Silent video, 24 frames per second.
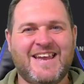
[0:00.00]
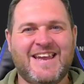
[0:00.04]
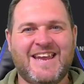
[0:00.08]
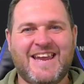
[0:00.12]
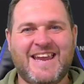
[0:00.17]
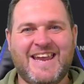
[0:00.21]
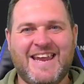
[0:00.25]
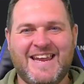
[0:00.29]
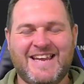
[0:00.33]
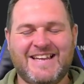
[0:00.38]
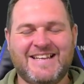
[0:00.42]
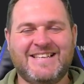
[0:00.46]

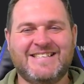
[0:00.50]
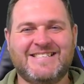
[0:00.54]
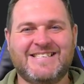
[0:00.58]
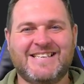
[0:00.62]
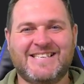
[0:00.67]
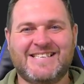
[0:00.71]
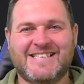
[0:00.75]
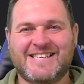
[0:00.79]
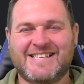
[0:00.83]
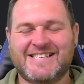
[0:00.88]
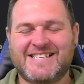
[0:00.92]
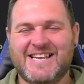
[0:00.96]
It is a
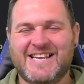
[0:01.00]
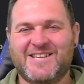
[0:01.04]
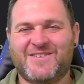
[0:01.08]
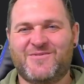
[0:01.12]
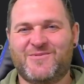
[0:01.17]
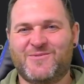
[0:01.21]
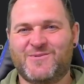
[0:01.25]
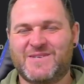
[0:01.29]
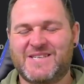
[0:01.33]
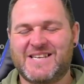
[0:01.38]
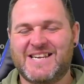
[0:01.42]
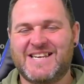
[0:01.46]

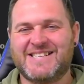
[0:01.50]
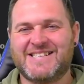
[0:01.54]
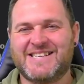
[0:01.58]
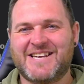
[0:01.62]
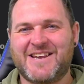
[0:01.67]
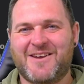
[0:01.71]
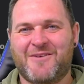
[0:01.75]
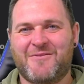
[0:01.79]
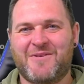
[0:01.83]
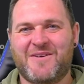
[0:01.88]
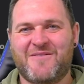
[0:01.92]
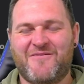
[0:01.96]
successful season
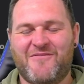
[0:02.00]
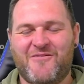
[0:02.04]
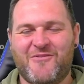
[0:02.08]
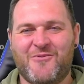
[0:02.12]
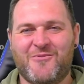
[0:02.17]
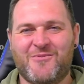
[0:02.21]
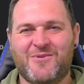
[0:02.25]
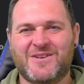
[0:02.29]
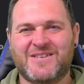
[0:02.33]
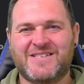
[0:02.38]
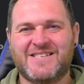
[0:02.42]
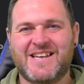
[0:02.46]
going
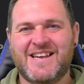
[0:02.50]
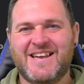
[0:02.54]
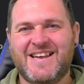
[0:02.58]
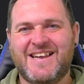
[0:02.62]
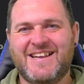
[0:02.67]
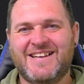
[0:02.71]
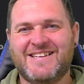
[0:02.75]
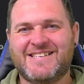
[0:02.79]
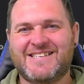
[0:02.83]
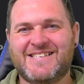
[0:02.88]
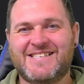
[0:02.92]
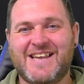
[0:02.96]
forwards.
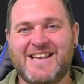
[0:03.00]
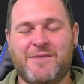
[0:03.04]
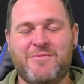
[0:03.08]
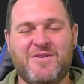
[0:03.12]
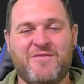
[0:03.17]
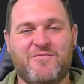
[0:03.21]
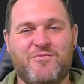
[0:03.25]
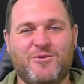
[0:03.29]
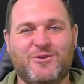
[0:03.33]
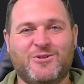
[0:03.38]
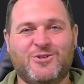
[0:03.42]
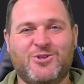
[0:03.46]
To say we
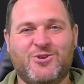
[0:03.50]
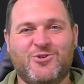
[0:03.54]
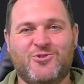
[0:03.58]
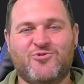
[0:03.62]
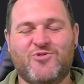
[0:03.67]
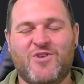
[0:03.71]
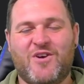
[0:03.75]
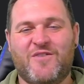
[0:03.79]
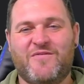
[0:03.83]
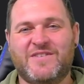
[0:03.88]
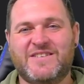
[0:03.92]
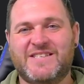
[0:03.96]
have won 2
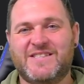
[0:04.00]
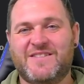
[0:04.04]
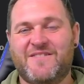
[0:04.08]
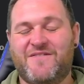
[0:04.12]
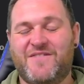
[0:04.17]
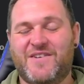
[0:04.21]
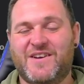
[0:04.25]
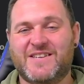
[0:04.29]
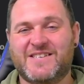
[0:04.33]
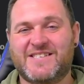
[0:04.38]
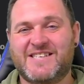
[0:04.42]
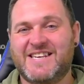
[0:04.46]
trophies in the
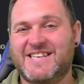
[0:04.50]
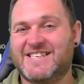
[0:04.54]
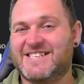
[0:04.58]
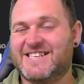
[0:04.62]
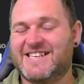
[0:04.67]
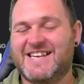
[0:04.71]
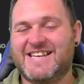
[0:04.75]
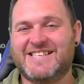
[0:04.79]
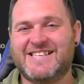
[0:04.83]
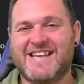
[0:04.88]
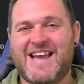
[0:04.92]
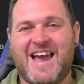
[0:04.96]
first
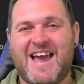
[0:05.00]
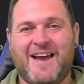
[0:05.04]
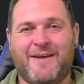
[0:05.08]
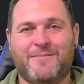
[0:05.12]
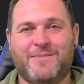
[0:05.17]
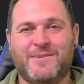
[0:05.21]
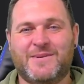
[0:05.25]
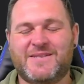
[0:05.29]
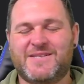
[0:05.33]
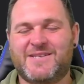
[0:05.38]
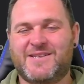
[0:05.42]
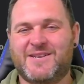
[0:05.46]
season is
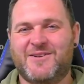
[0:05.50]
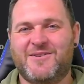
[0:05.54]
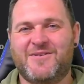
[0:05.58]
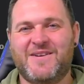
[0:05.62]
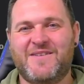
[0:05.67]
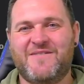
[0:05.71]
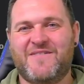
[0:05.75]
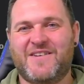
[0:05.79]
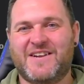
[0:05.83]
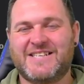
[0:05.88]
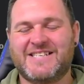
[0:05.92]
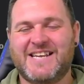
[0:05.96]
absolutely
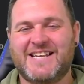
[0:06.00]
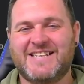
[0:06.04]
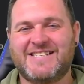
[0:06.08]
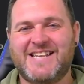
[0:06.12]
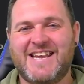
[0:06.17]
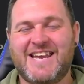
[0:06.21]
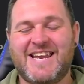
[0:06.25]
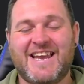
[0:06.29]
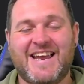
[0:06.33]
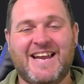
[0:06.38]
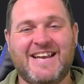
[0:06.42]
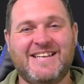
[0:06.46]

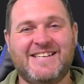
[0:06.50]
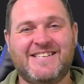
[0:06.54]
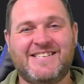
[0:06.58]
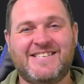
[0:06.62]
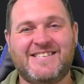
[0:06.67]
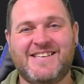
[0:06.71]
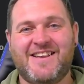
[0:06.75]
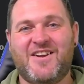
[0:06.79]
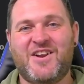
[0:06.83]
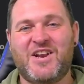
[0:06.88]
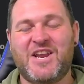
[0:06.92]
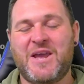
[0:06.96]
fantastic, and it's
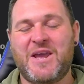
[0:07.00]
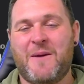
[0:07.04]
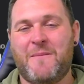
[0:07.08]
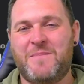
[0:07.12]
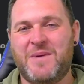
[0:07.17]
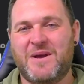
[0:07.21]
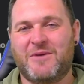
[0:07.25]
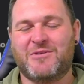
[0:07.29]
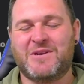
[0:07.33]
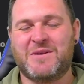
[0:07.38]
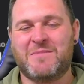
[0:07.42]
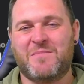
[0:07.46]
certainly a
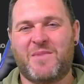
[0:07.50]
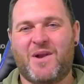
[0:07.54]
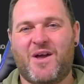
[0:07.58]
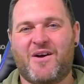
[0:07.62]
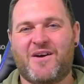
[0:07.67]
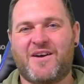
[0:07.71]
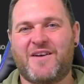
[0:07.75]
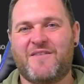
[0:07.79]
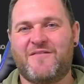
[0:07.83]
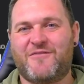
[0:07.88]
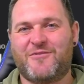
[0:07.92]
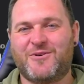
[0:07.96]
building
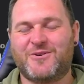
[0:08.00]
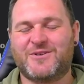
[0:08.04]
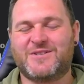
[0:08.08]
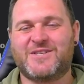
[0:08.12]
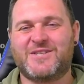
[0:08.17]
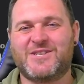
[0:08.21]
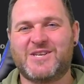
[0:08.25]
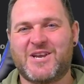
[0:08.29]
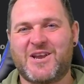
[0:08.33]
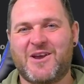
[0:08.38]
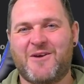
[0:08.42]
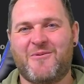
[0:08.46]
block for us
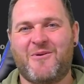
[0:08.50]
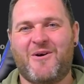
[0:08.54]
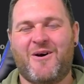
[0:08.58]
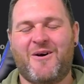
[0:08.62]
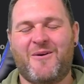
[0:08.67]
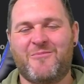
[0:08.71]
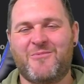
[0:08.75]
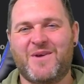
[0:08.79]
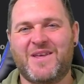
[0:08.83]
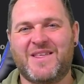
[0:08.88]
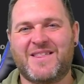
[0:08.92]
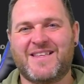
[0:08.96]
to go
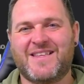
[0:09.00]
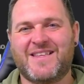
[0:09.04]
on with.